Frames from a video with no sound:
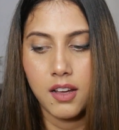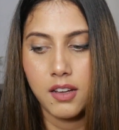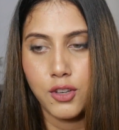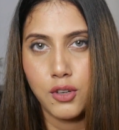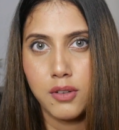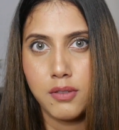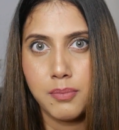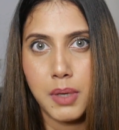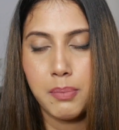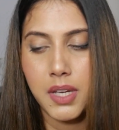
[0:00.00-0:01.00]
you know,
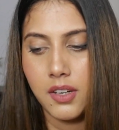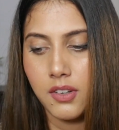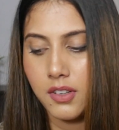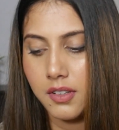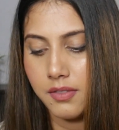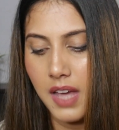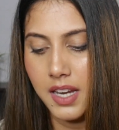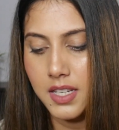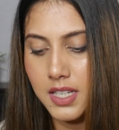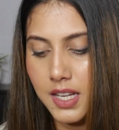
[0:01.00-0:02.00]
a beginner
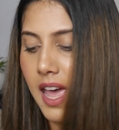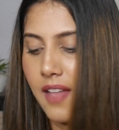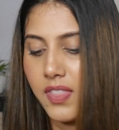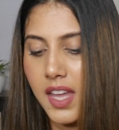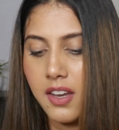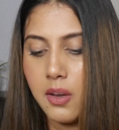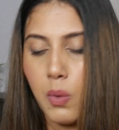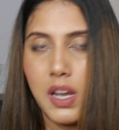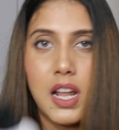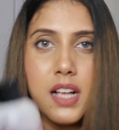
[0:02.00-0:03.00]
Vanity. And then
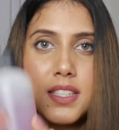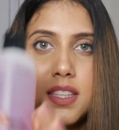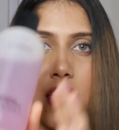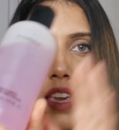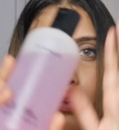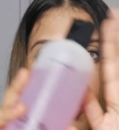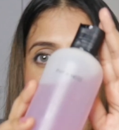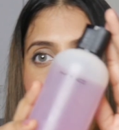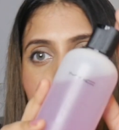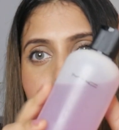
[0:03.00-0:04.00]
one last thing, which
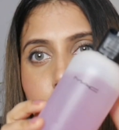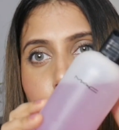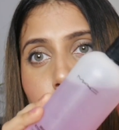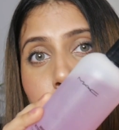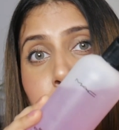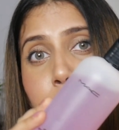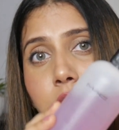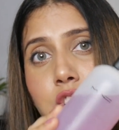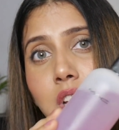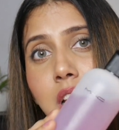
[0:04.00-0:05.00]
is your
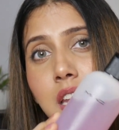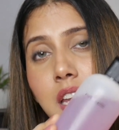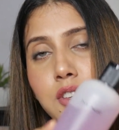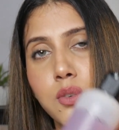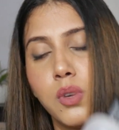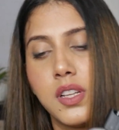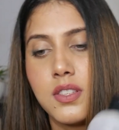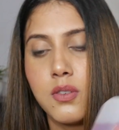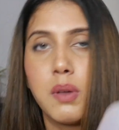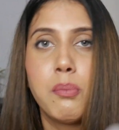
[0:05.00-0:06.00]
brush cleaning tool.
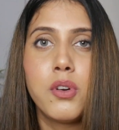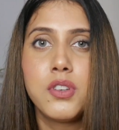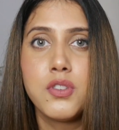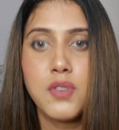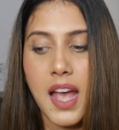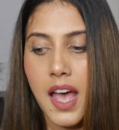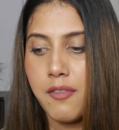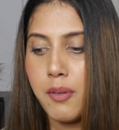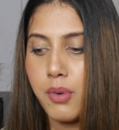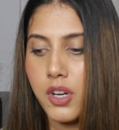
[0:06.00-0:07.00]
It's so important to
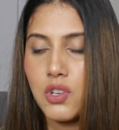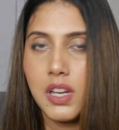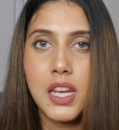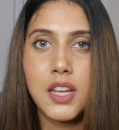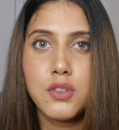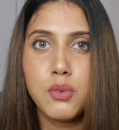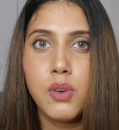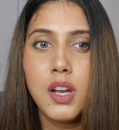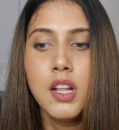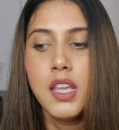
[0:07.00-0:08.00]
have a brush cleaning
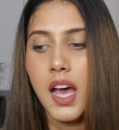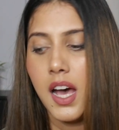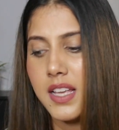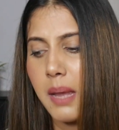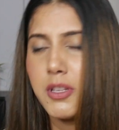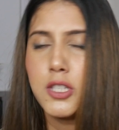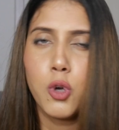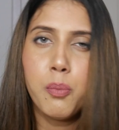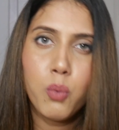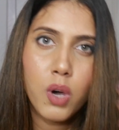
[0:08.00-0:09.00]
tool. I mean,
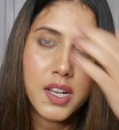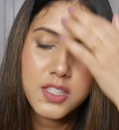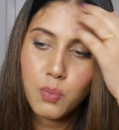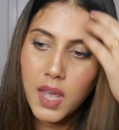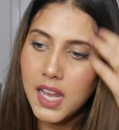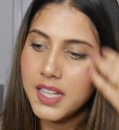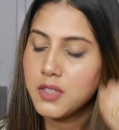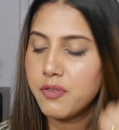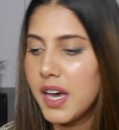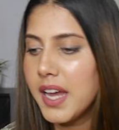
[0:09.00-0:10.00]
soap works well,
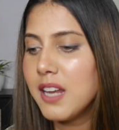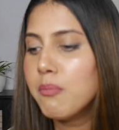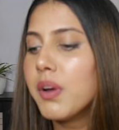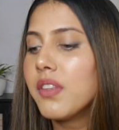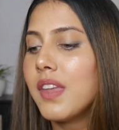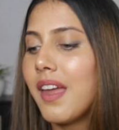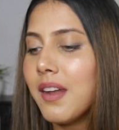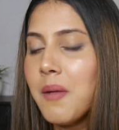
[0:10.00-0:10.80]
it's fine, but then